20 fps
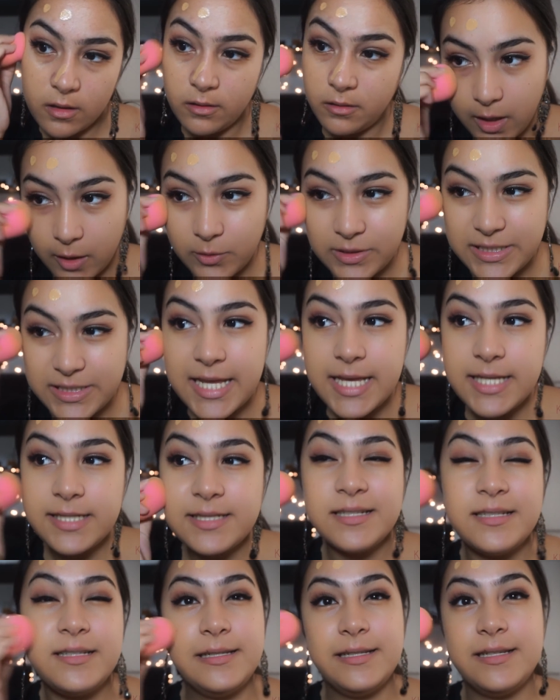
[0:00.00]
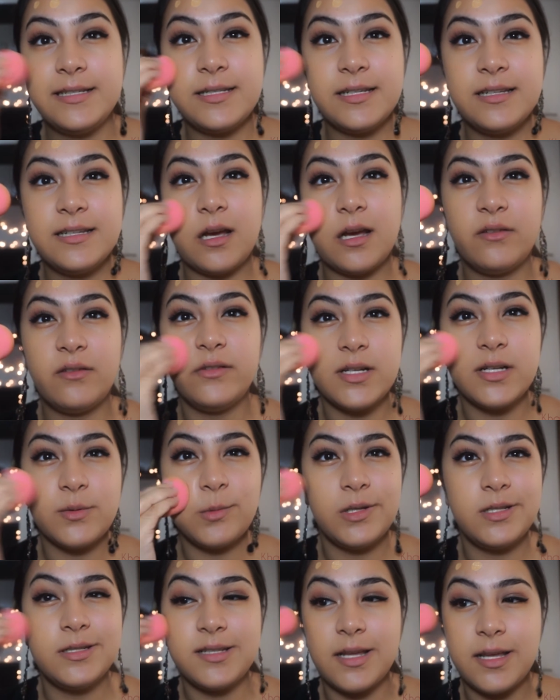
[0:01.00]
I would say it's a decent coverage. I
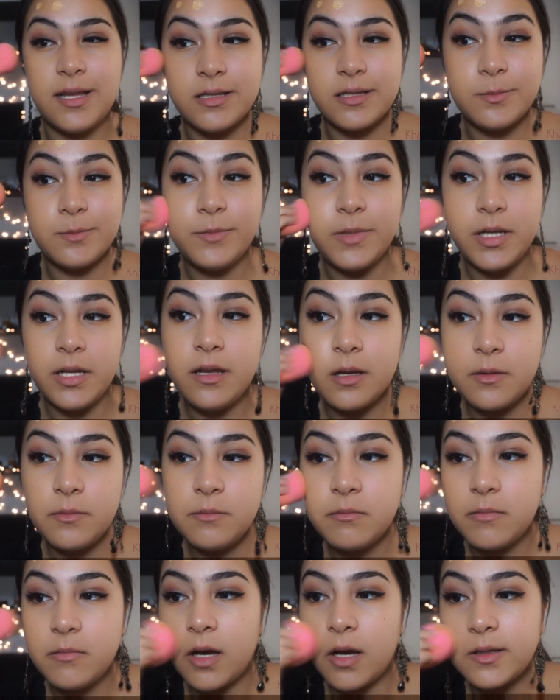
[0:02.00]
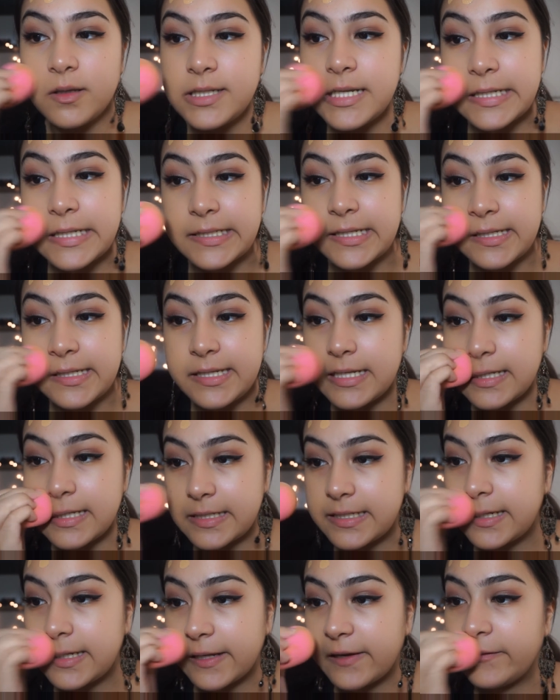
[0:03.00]
wouldn't say it's medium. I would say it's a
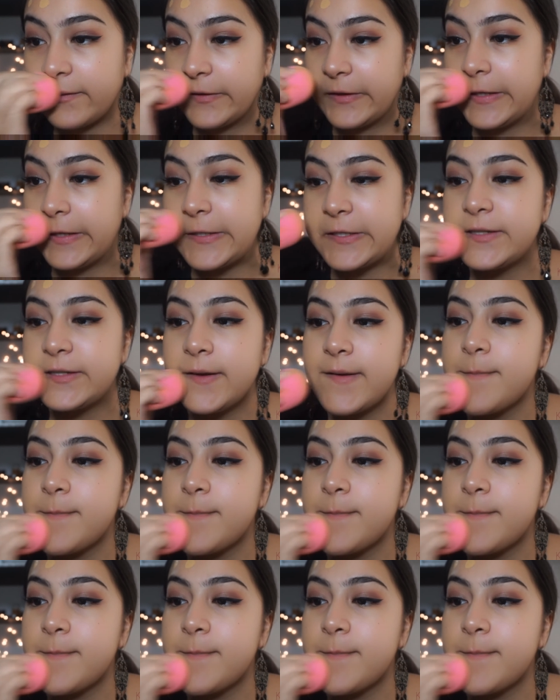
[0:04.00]
decent coverage.